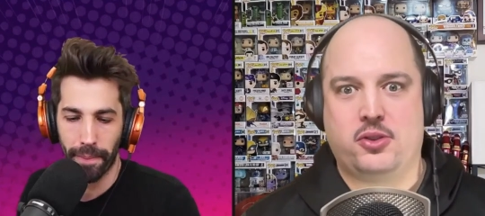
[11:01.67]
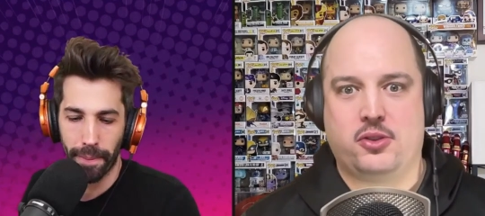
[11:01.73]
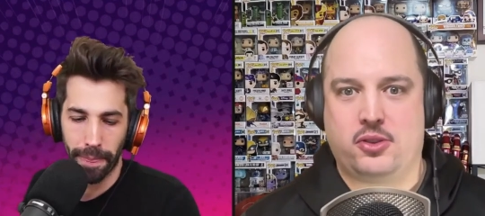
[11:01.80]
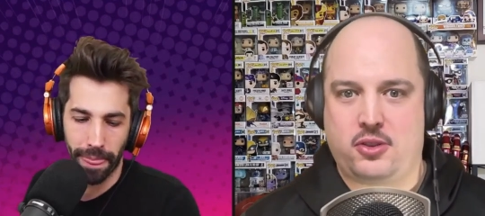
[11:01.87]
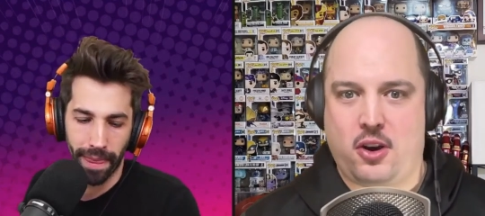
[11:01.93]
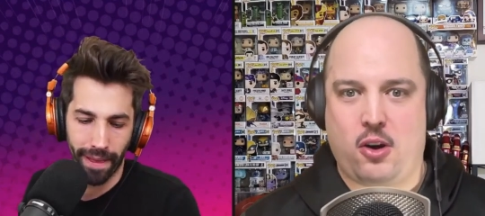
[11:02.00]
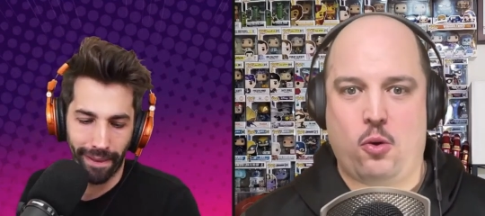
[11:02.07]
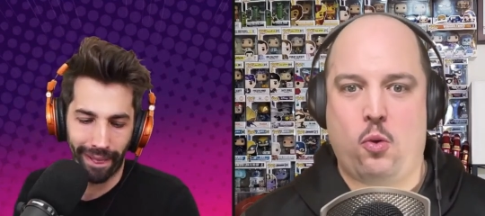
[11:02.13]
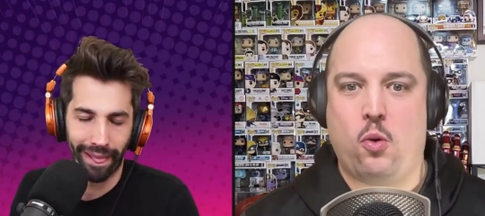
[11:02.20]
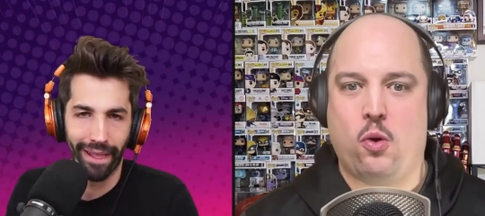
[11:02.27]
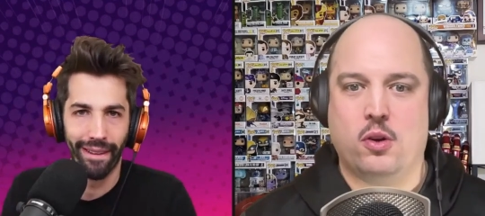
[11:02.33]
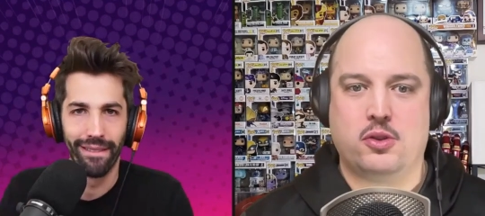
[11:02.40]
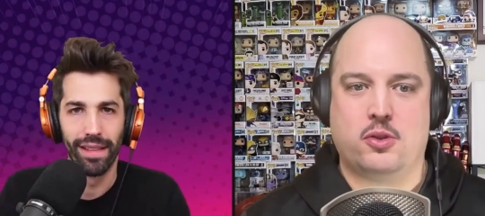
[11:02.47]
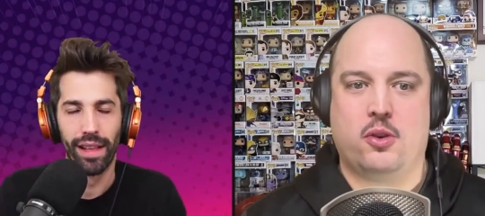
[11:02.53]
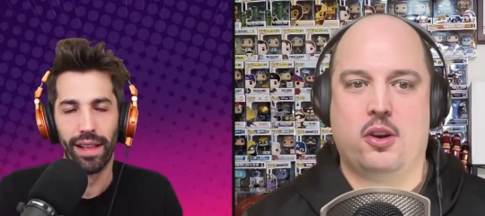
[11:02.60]
Speaker 1: to Star
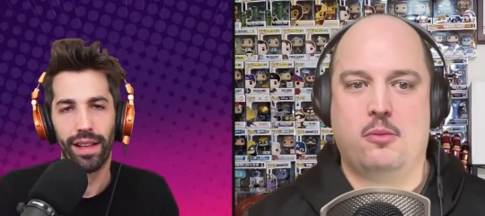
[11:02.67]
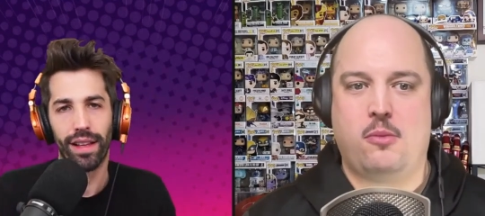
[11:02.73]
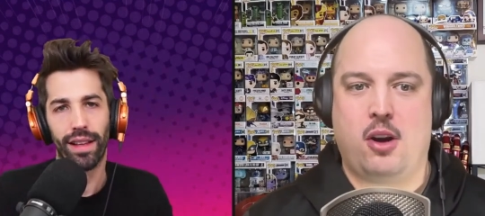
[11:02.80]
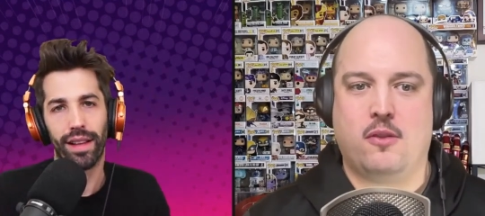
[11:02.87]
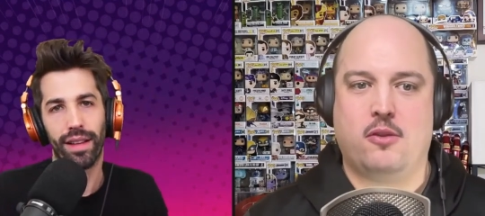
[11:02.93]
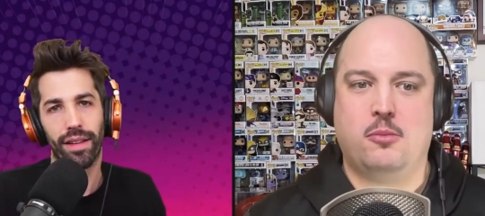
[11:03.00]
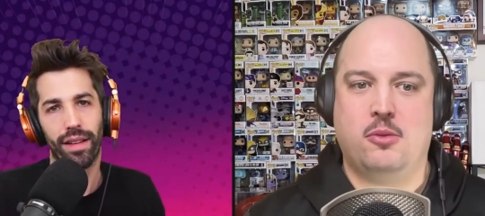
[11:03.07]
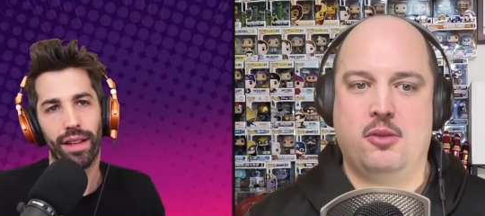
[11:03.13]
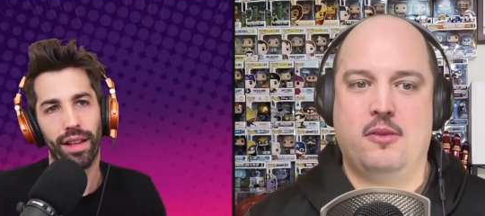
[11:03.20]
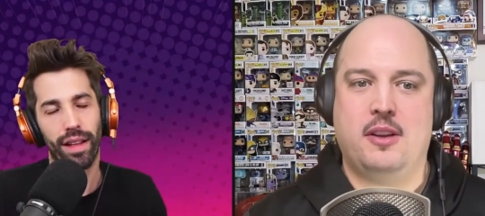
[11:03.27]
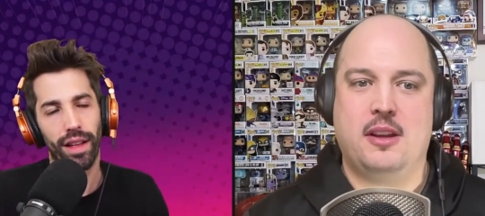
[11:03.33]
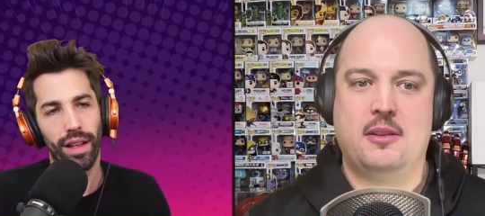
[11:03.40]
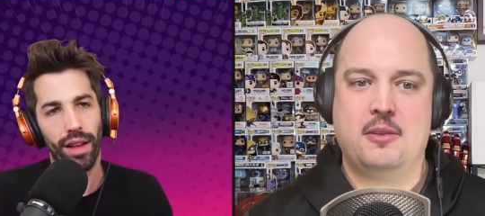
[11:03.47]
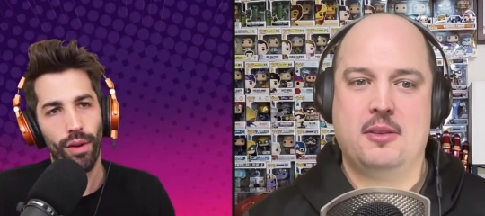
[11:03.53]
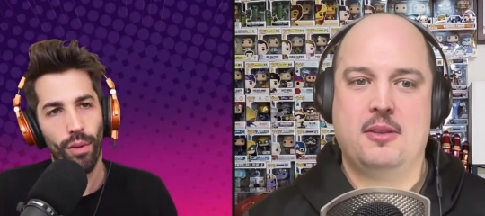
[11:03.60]
Wars or a Marvel
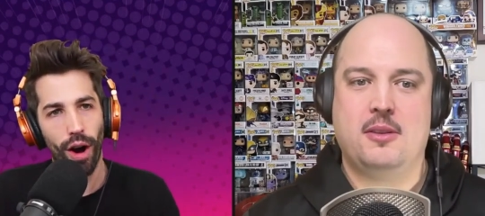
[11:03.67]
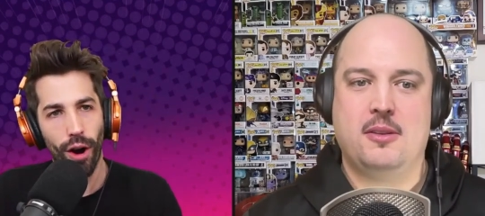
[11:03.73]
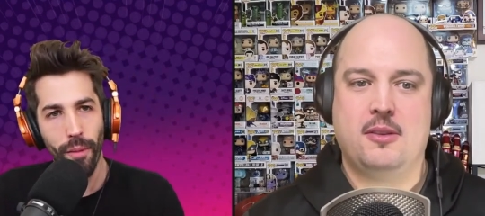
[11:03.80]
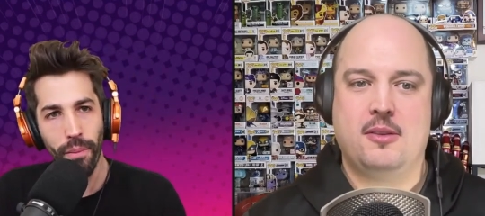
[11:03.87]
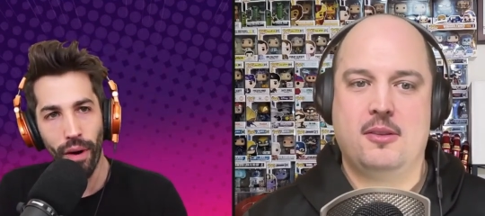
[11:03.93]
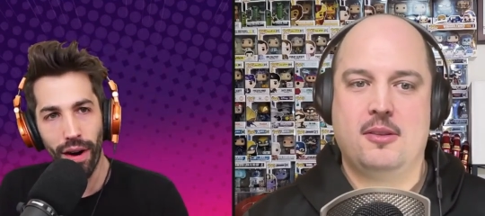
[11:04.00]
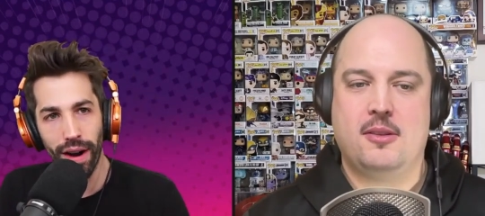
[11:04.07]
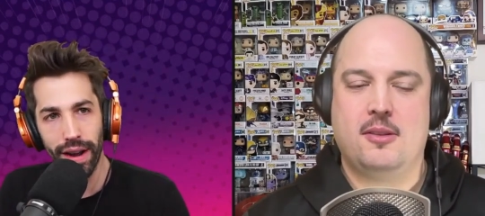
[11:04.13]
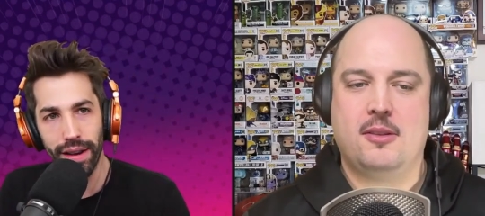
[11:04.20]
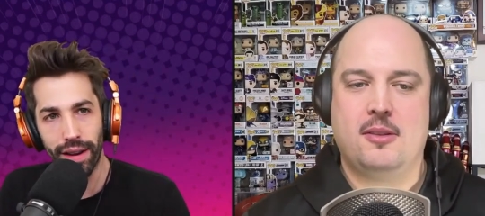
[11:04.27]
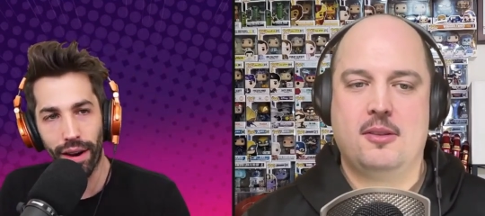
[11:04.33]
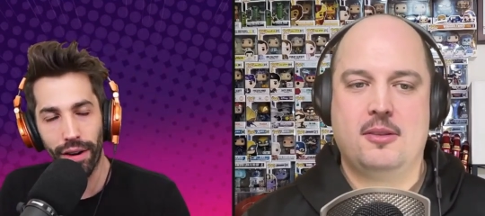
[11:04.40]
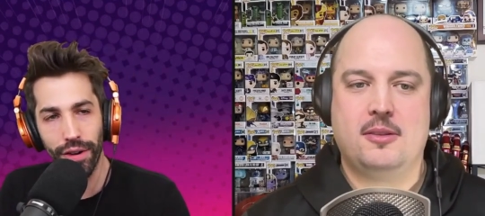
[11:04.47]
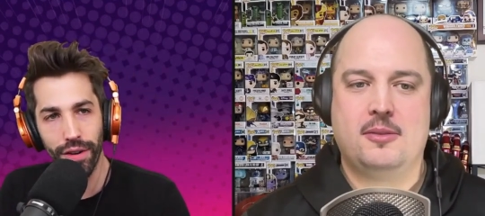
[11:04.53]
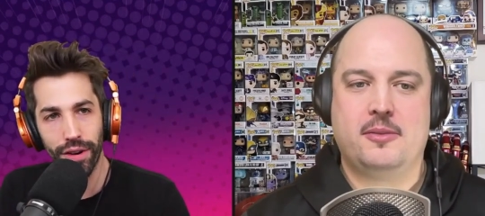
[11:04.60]
movie.
Speaker 2: Whoa, Bond,
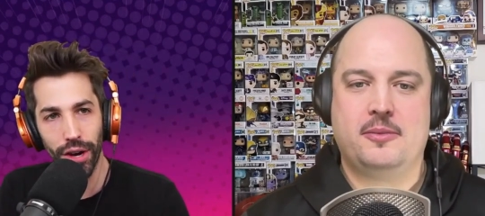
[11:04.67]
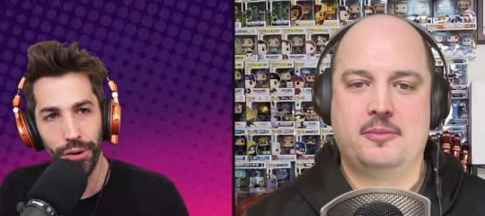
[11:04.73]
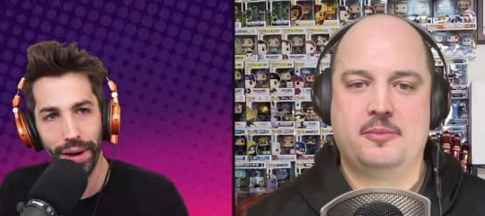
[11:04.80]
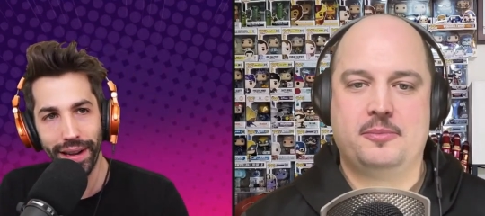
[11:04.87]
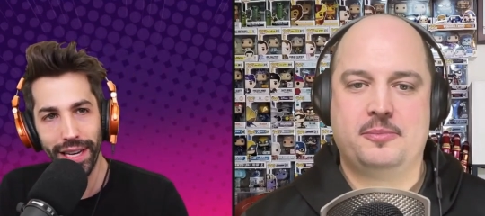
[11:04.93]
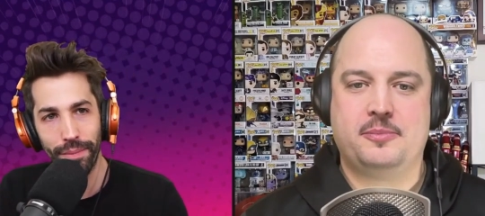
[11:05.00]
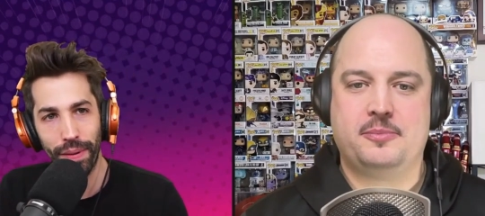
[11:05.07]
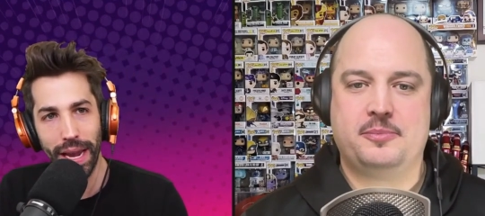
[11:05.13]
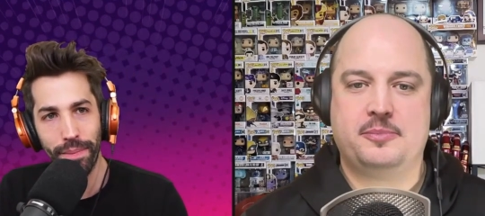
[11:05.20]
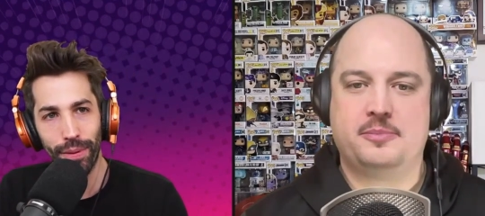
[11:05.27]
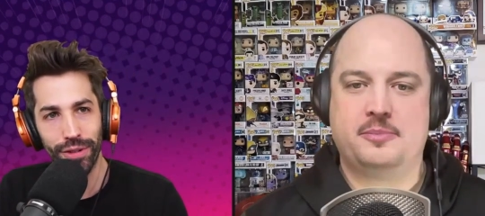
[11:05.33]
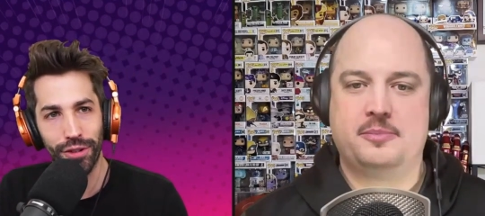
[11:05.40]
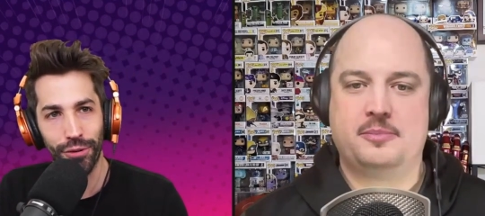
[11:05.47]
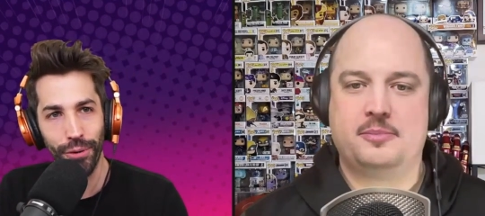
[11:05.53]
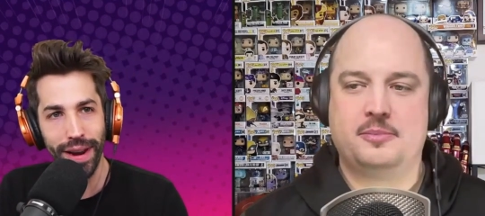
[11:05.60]
are you going into
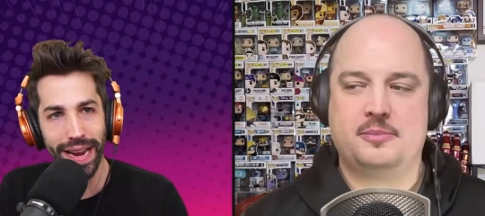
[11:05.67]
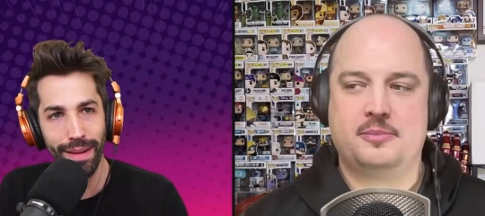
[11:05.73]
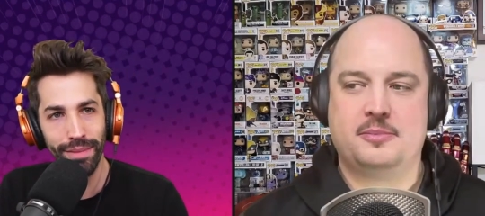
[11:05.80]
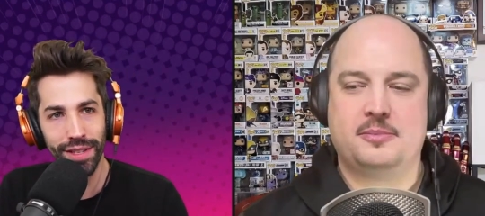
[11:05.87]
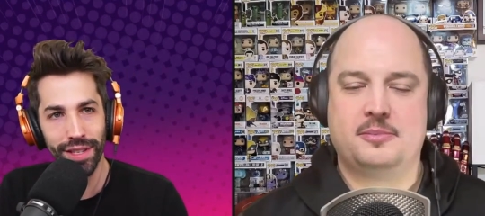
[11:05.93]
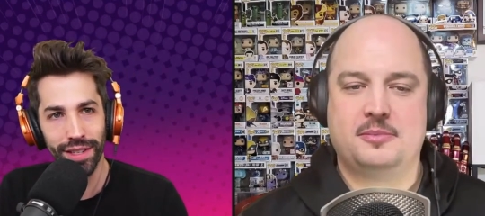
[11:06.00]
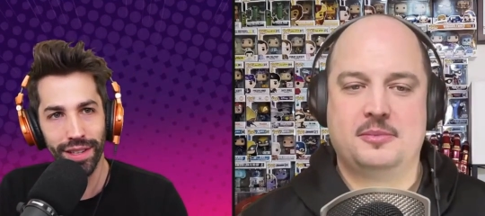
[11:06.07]
people's dreams?